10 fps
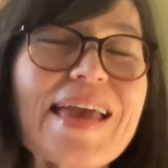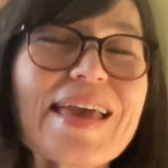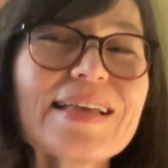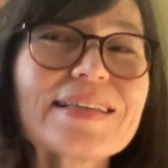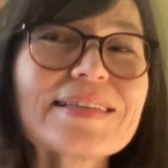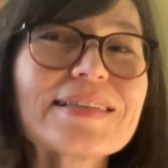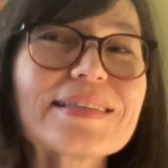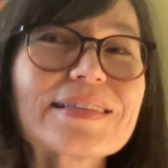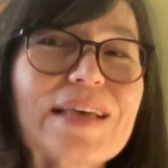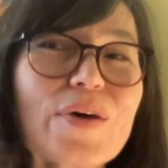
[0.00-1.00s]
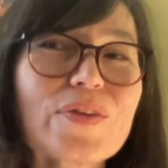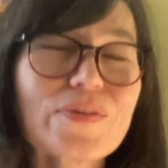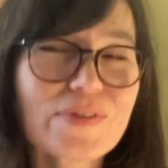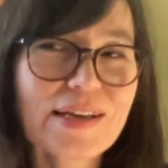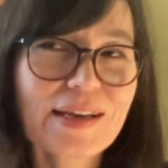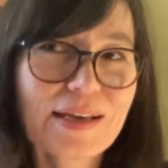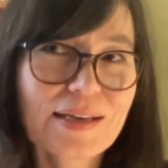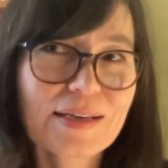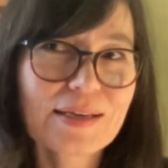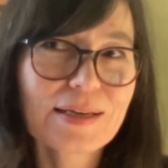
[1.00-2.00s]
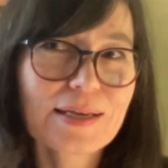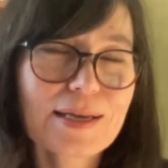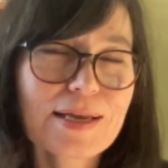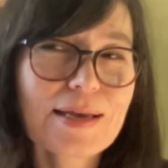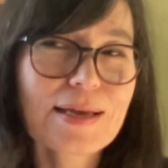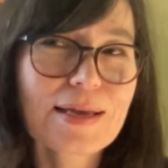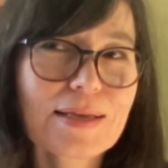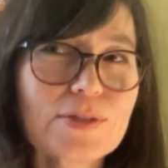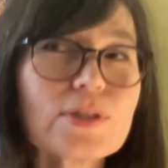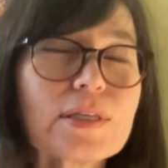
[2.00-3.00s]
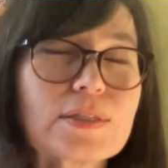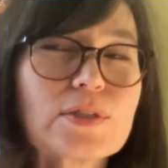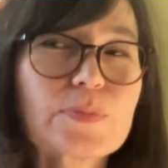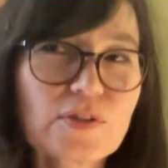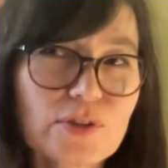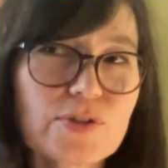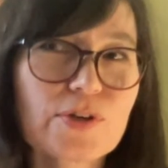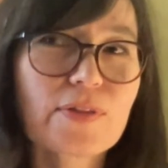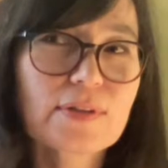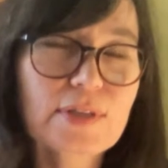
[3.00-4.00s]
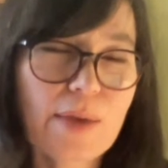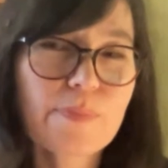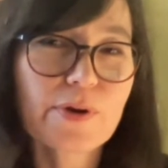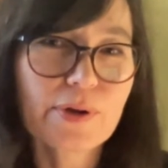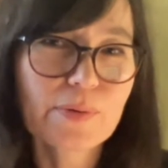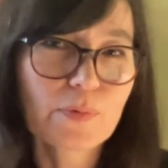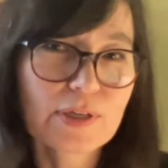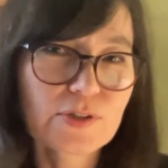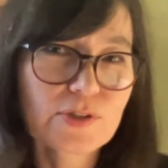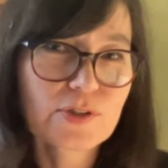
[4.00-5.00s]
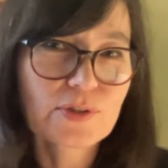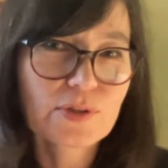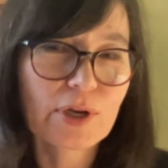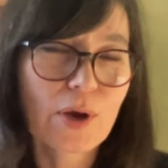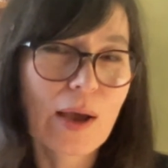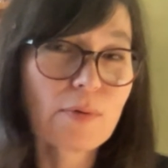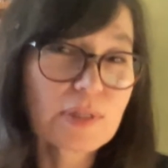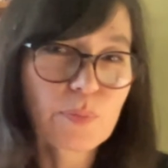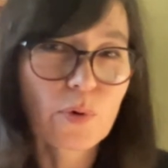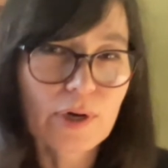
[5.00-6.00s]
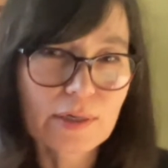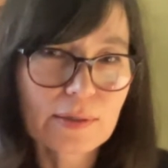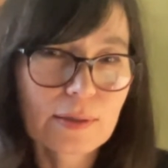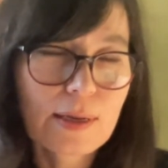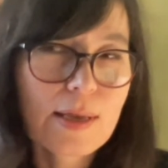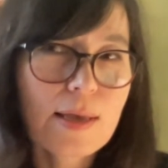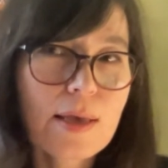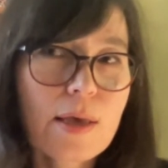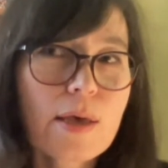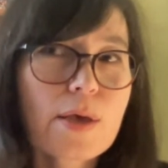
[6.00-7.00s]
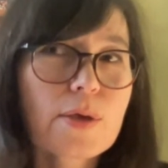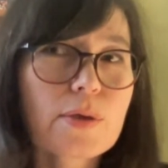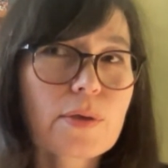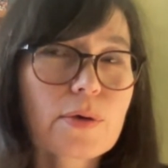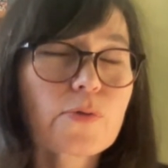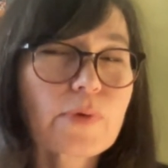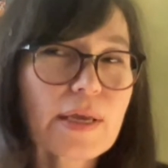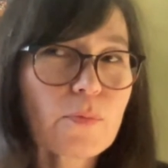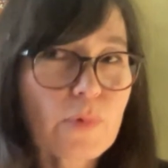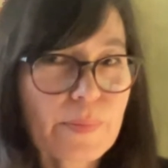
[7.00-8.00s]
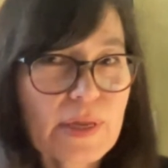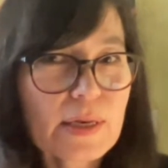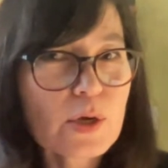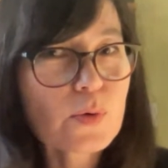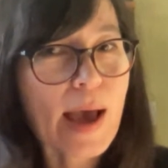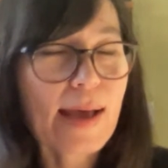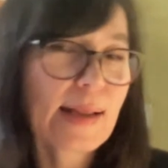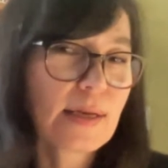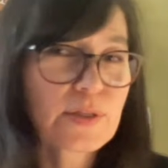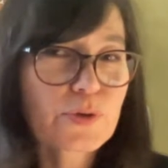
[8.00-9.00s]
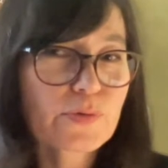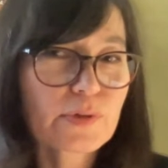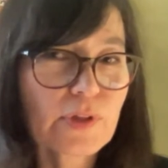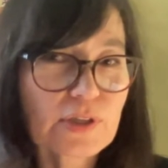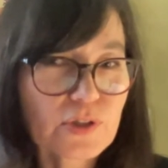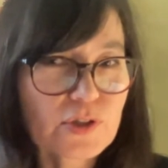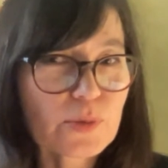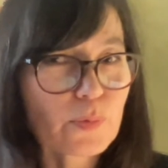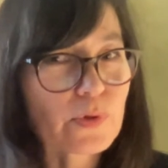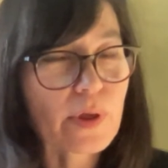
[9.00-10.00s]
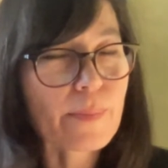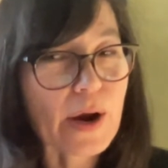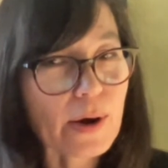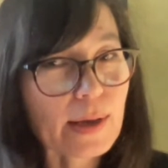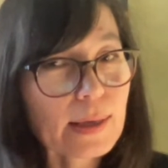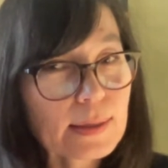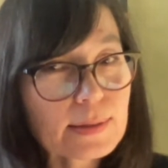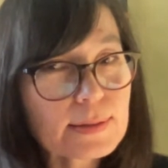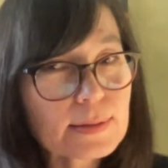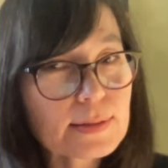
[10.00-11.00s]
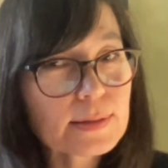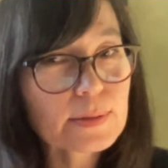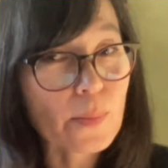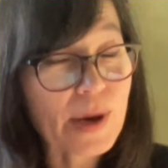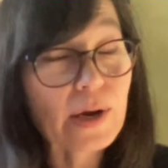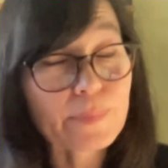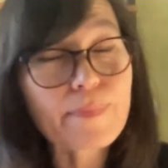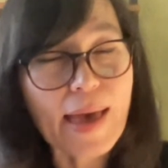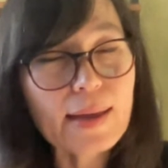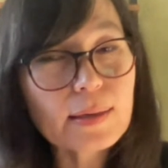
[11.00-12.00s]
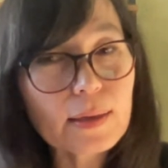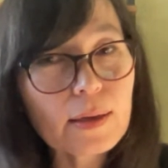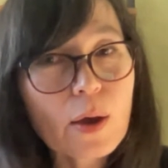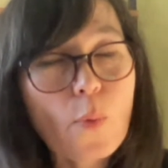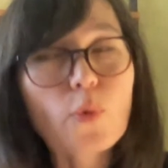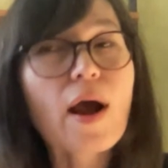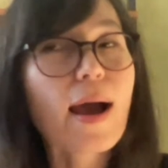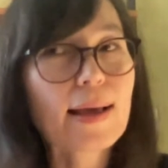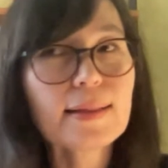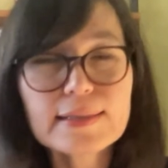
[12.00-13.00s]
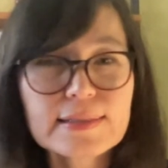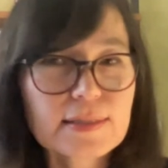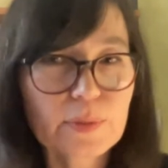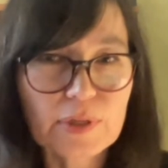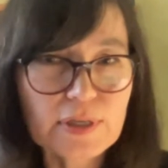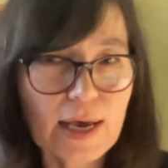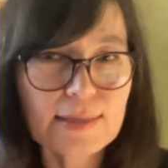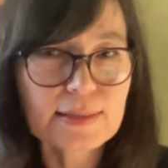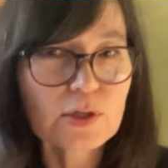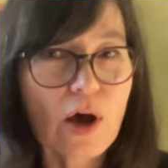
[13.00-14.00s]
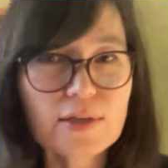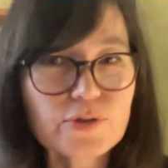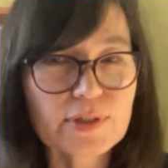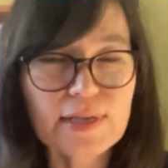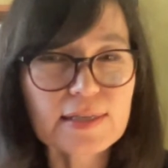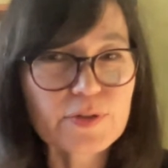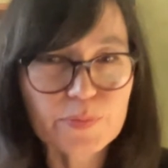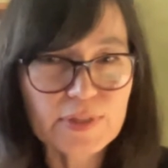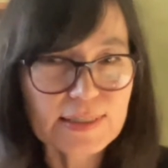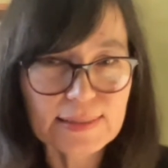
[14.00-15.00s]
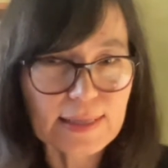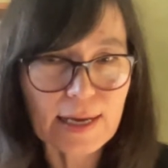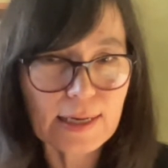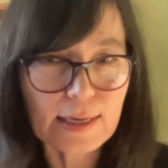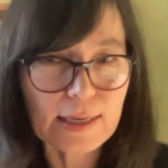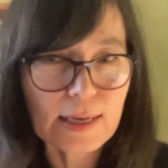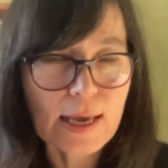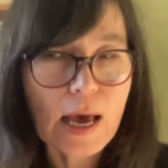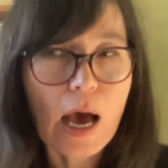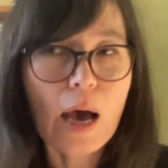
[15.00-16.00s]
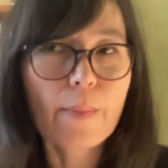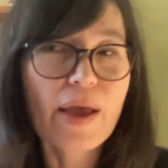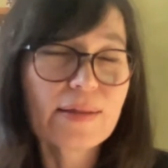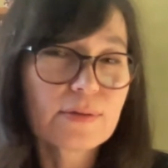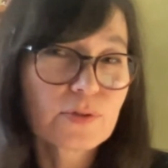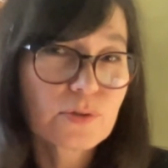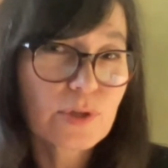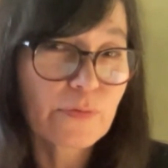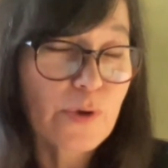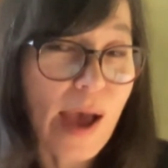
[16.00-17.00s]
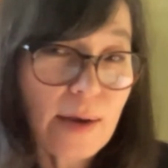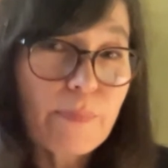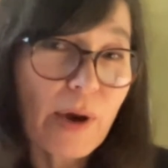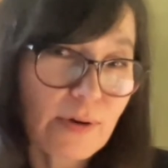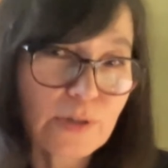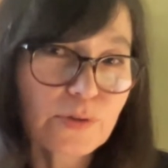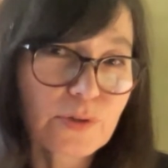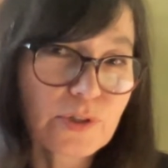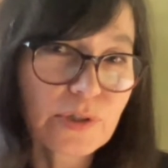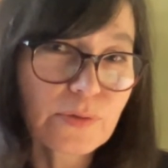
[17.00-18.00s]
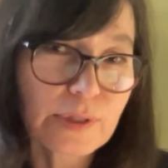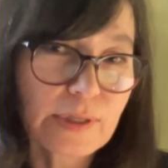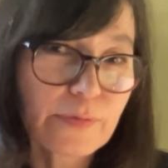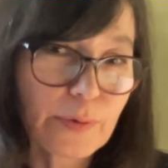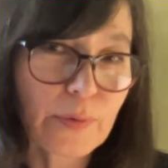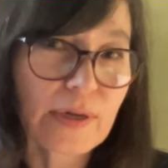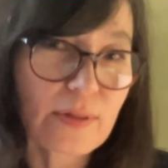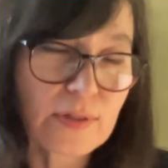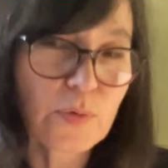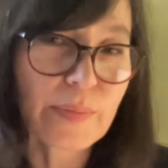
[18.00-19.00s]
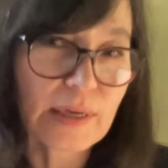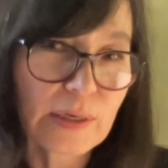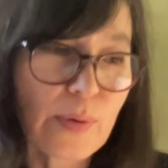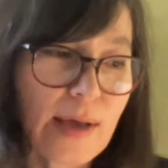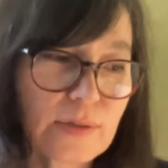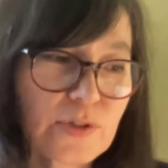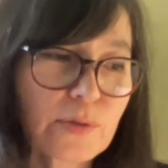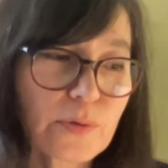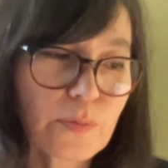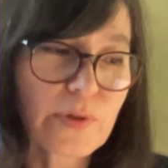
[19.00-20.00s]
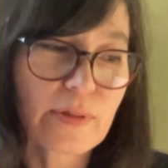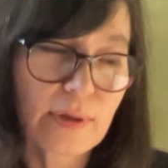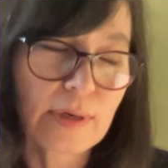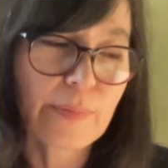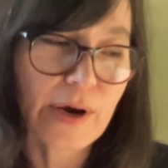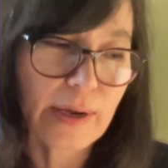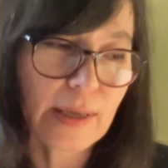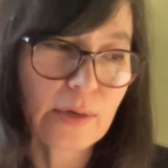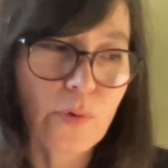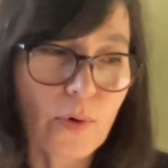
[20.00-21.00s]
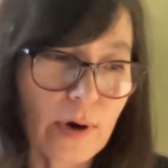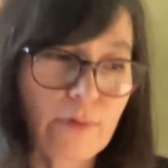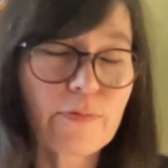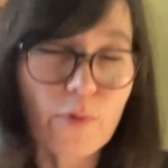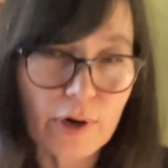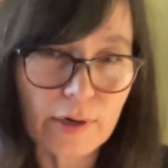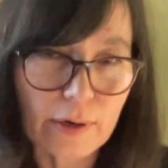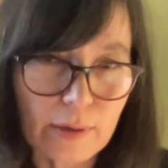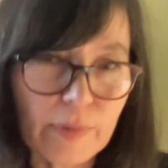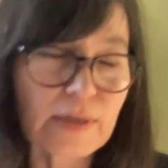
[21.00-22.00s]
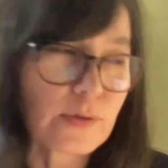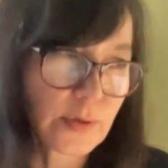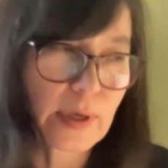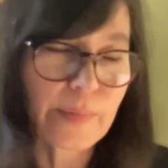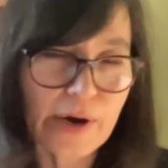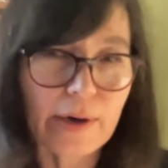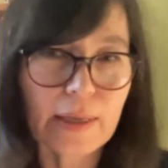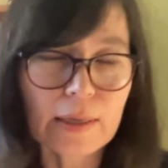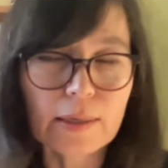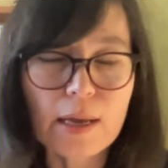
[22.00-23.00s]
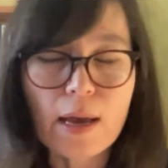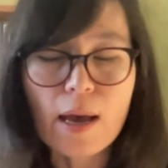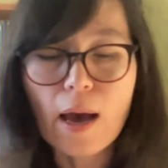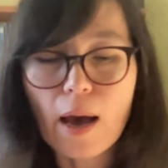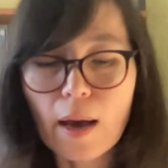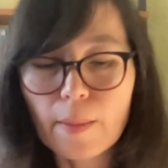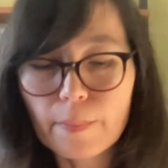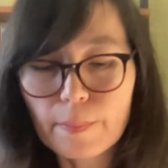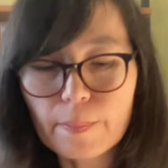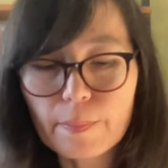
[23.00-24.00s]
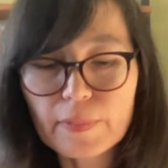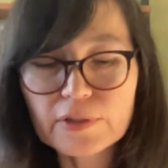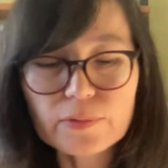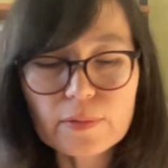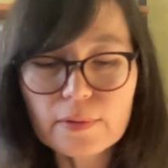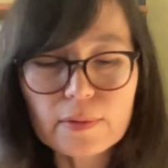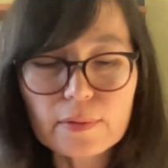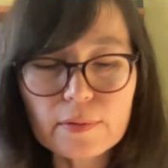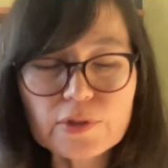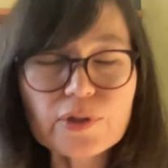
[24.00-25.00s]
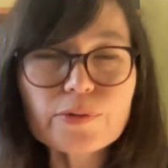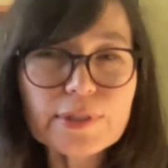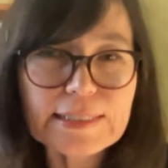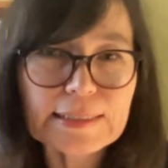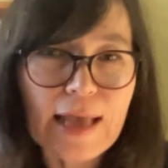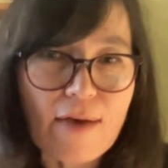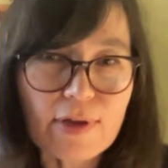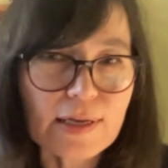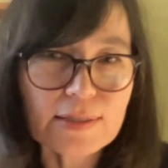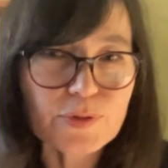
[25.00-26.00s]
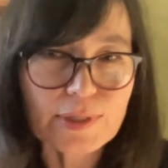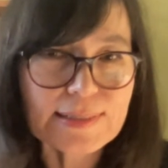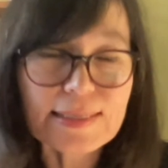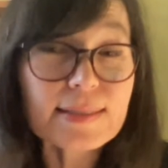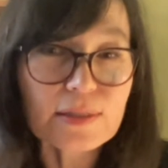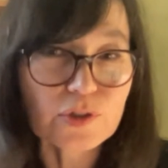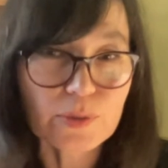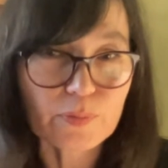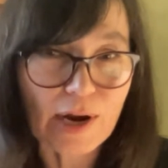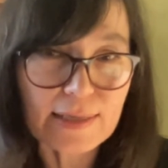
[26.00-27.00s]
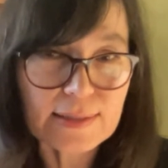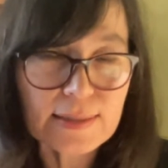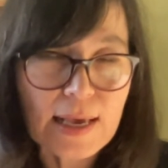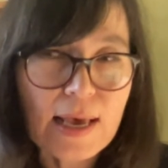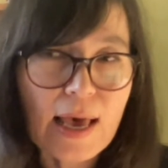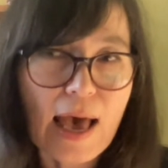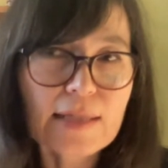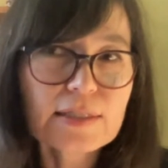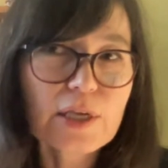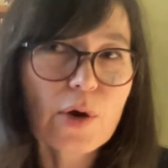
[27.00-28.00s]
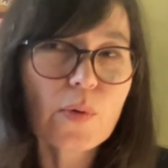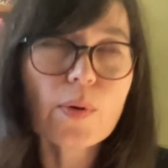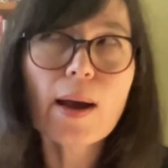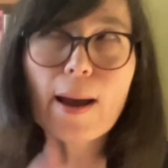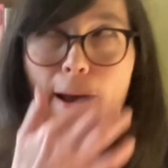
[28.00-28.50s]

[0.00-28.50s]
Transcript: in South Korea, especially during the time period in which, I was born, Korean women who had any sort of relationship with American men were highly stigmatized and ostracized from the society. And if you had biracial children, if you were one of those women and you had children with an American or a foreigner, but usually American, the children didn't have any sort of citizenship rights. And so,